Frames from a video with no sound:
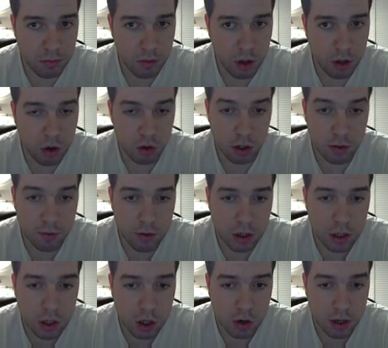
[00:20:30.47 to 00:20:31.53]

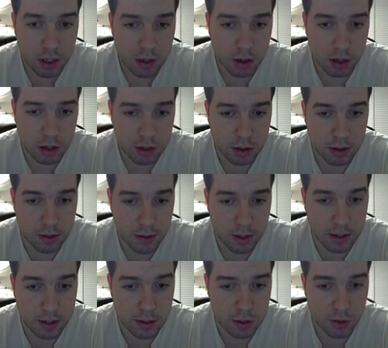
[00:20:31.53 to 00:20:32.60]
Inferno, and the
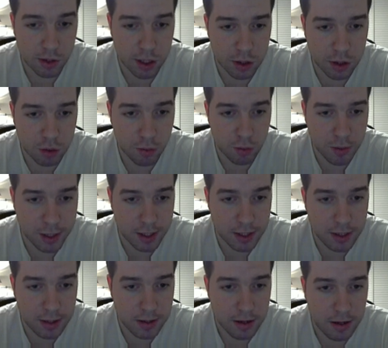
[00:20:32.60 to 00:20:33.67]
things you can do with
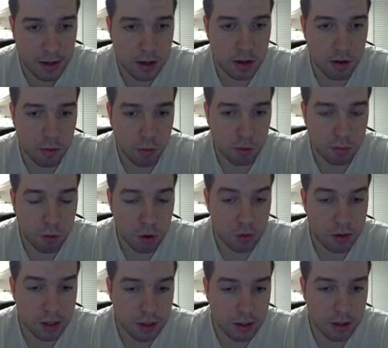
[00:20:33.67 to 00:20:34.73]
it on both
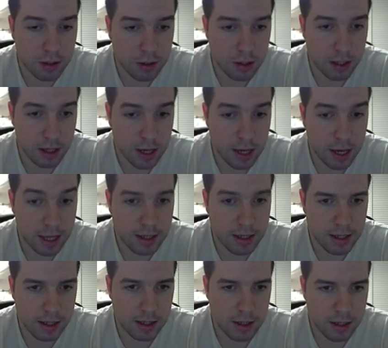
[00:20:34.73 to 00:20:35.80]
the T and
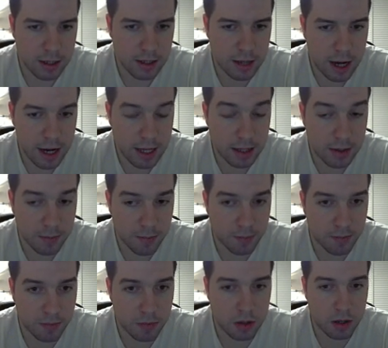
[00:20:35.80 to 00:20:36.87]
CT side.
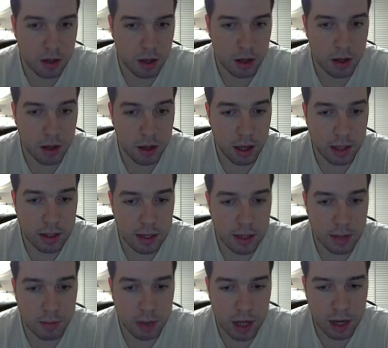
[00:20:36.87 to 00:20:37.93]
At
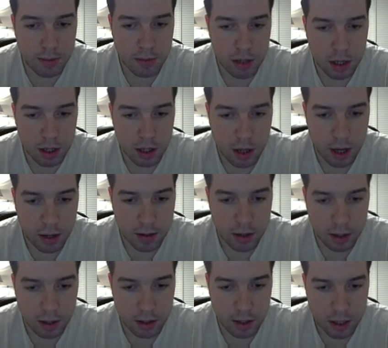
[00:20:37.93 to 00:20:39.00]
sometimes I
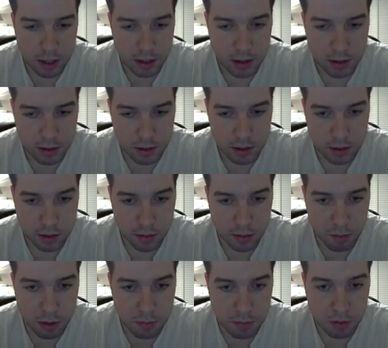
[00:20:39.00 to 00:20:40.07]
think that
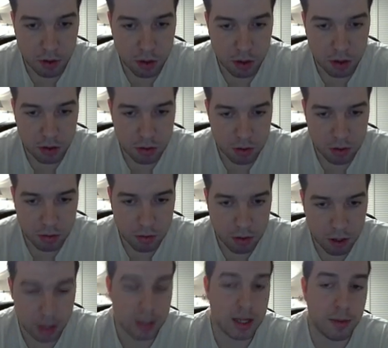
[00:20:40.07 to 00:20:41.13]
people,
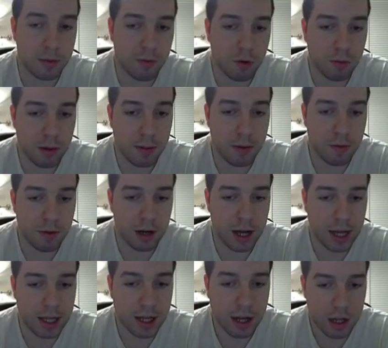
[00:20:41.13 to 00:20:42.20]
except for maybe
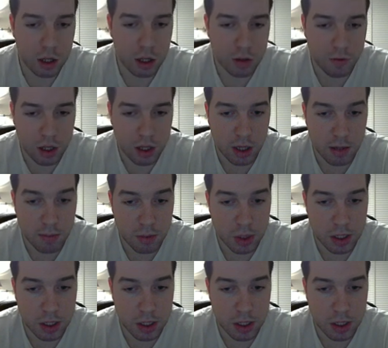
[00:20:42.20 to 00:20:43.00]
Fnatic, a lot of teams